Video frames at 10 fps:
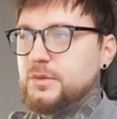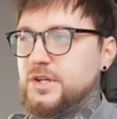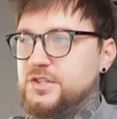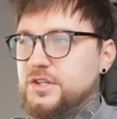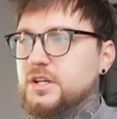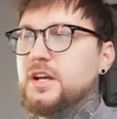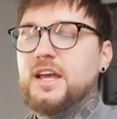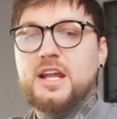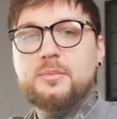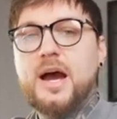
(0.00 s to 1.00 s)
creature.
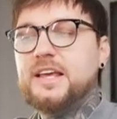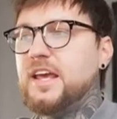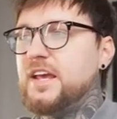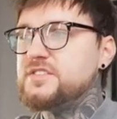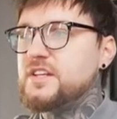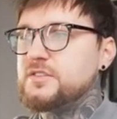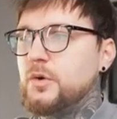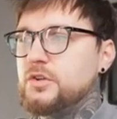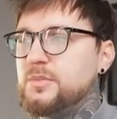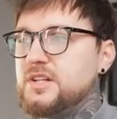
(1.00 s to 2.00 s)
In my case, it's
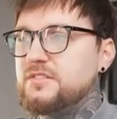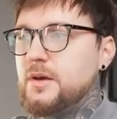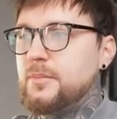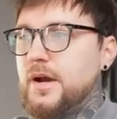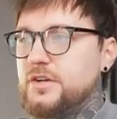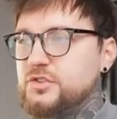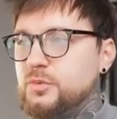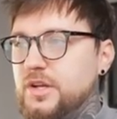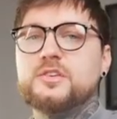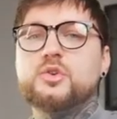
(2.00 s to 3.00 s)
going to be the vampire
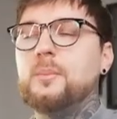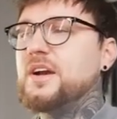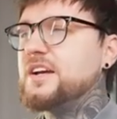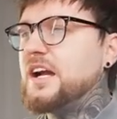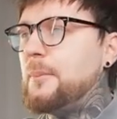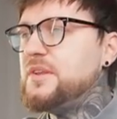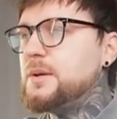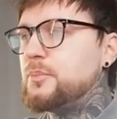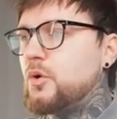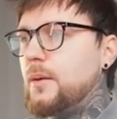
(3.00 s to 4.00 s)
squid. So I'm going to copy
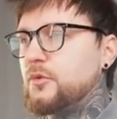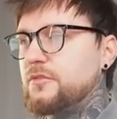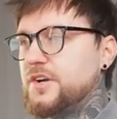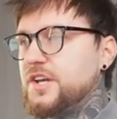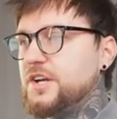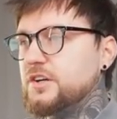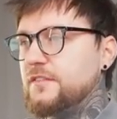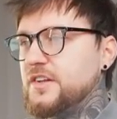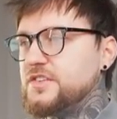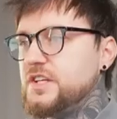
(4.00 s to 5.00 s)
the prompt over here
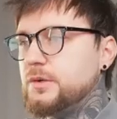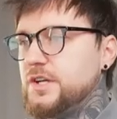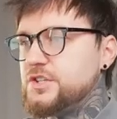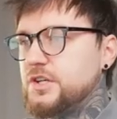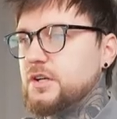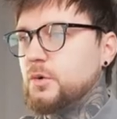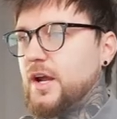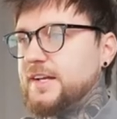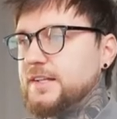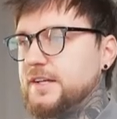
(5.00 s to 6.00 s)
of the sea creature,
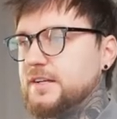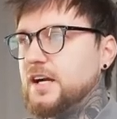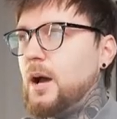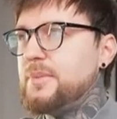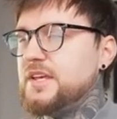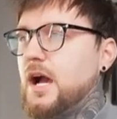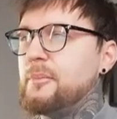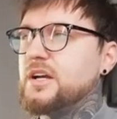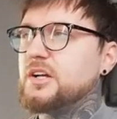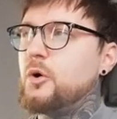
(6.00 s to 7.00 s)
right click, copy.
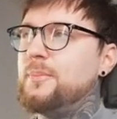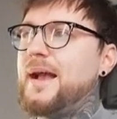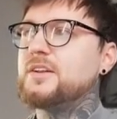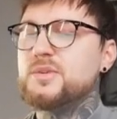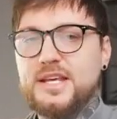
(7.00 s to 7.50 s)
I'm going to go back to